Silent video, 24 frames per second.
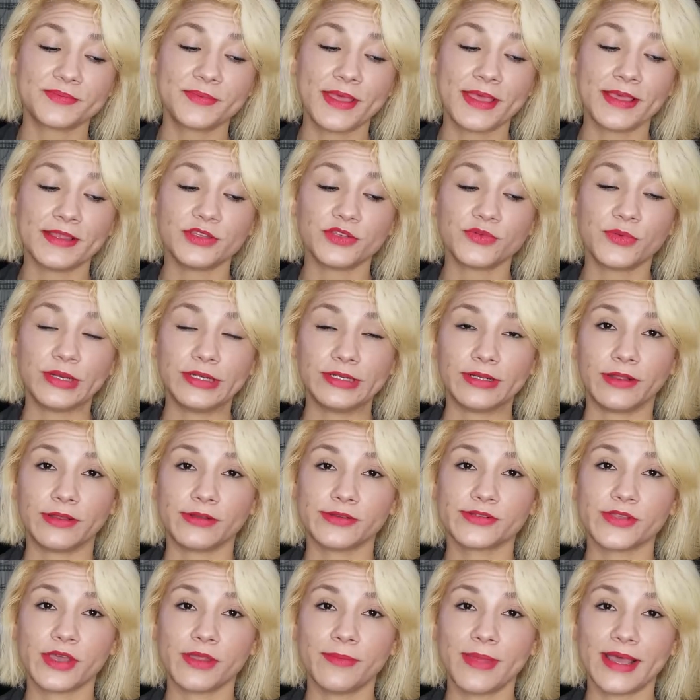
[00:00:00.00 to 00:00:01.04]
spend
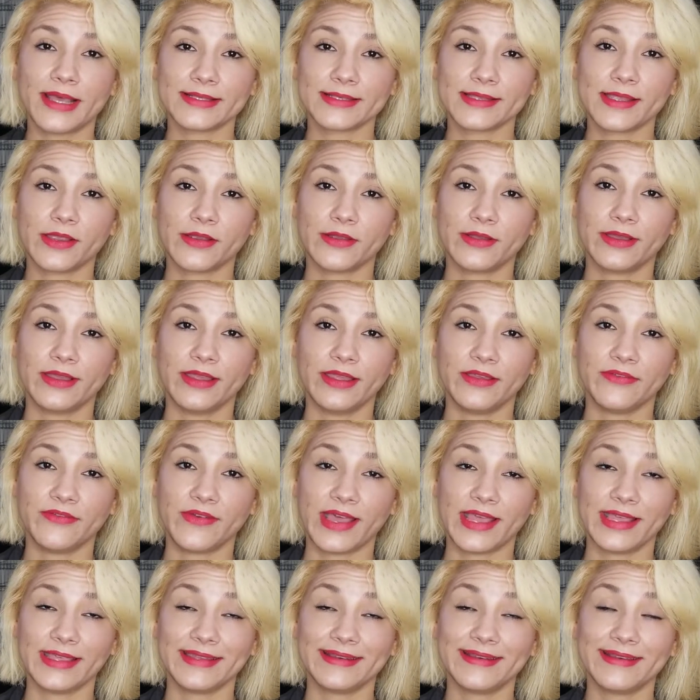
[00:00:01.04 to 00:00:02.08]
$20 on mascara if
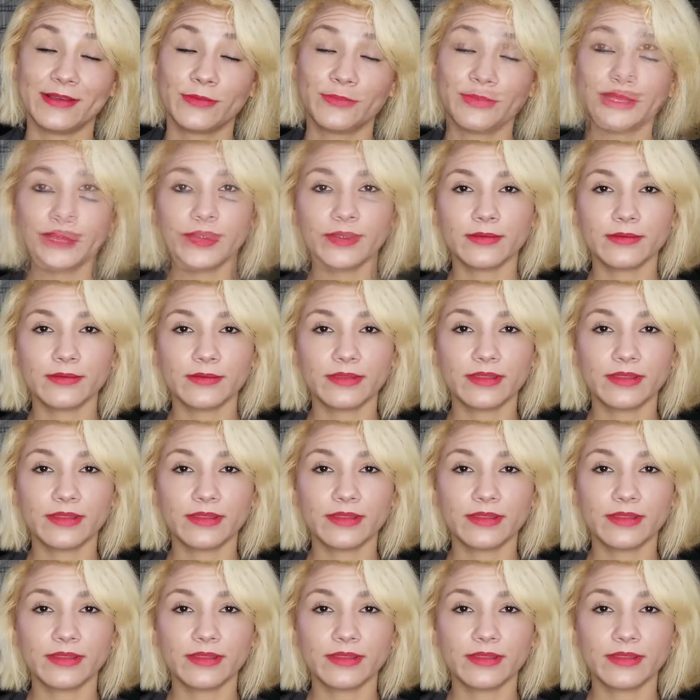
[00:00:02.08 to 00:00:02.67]
I can help it.